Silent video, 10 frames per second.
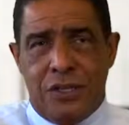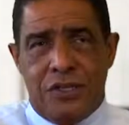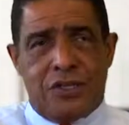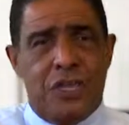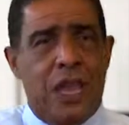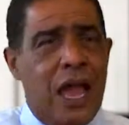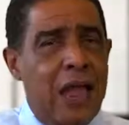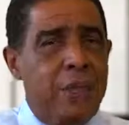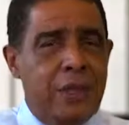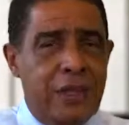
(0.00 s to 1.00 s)
You see,
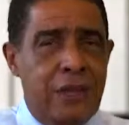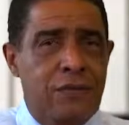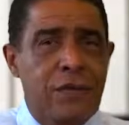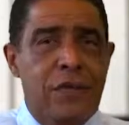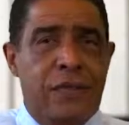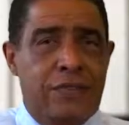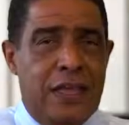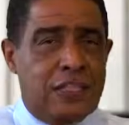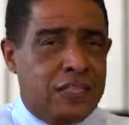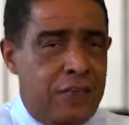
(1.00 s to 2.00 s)
I believe
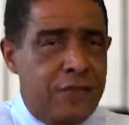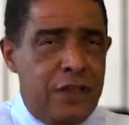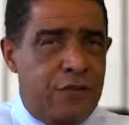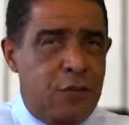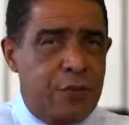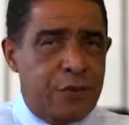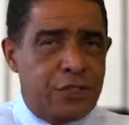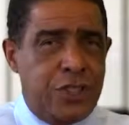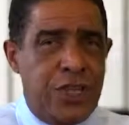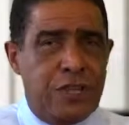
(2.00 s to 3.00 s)
that
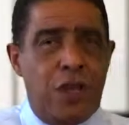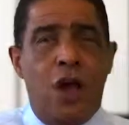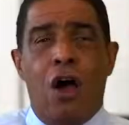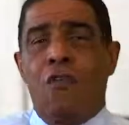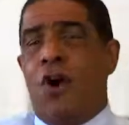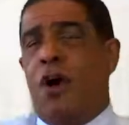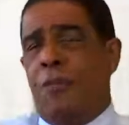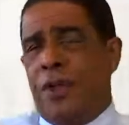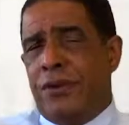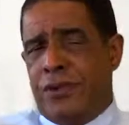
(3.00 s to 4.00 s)
74% of
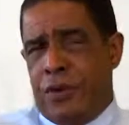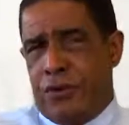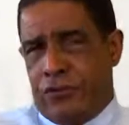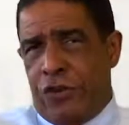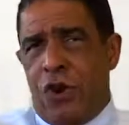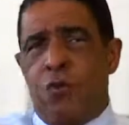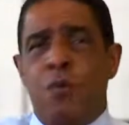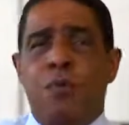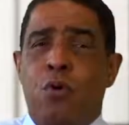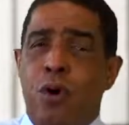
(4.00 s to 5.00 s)
all millionaires
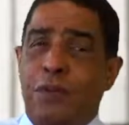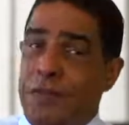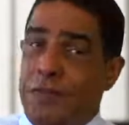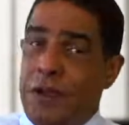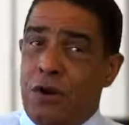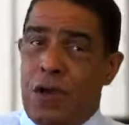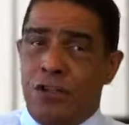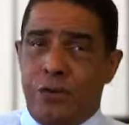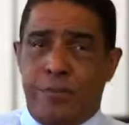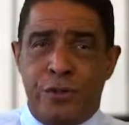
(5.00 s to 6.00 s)
report that they're
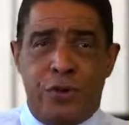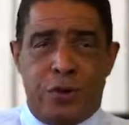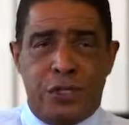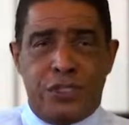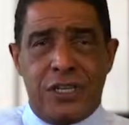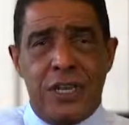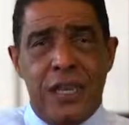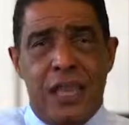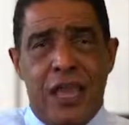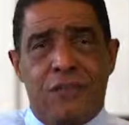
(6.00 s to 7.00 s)
entrepreneurs.
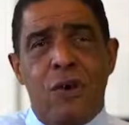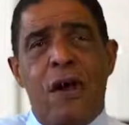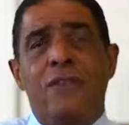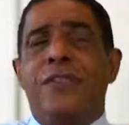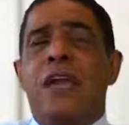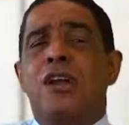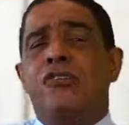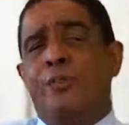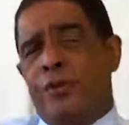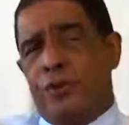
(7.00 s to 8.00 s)
If you have the
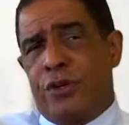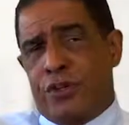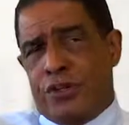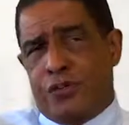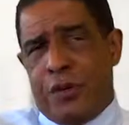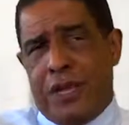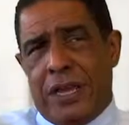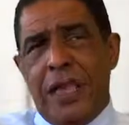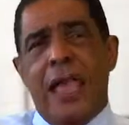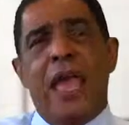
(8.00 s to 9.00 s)
entrepreneurial
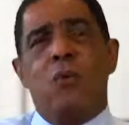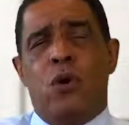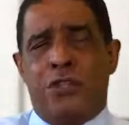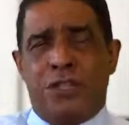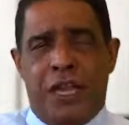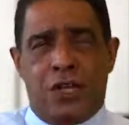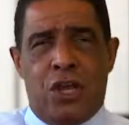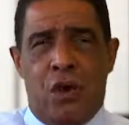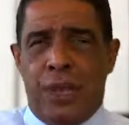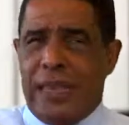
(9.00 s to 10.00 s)
streak and want to
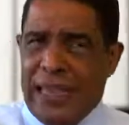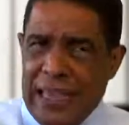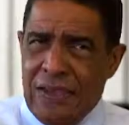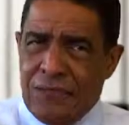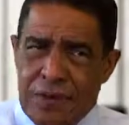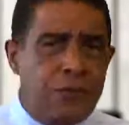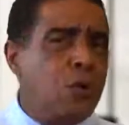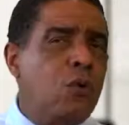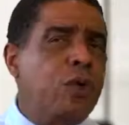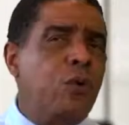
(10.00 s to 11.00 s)
get going, even if
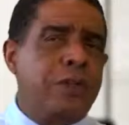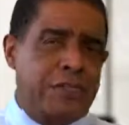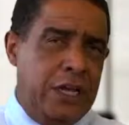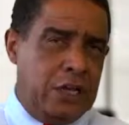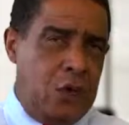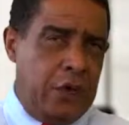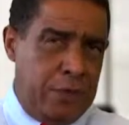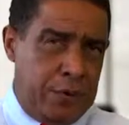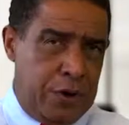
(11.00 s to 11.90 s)
you only want to get going